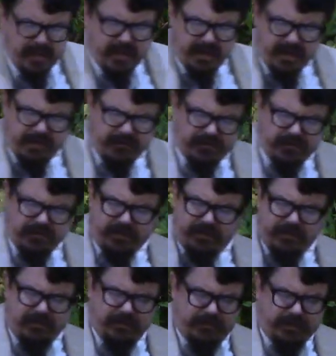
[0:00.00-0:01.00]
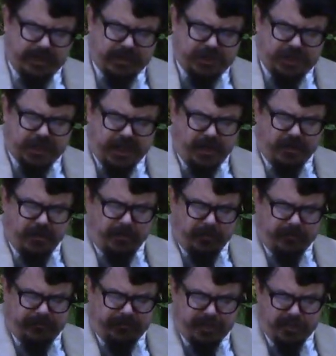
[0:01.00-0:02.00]
is just the, the
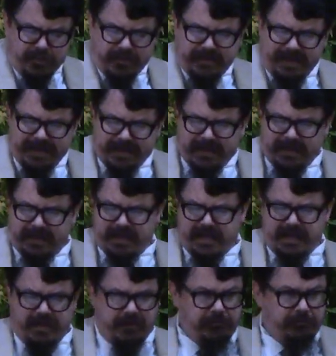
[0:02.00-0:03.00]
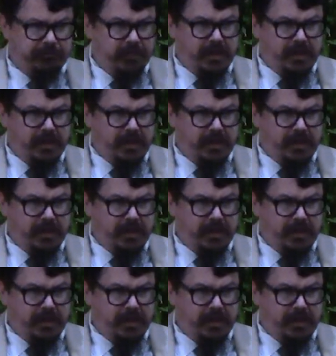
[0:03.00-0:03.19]
general futility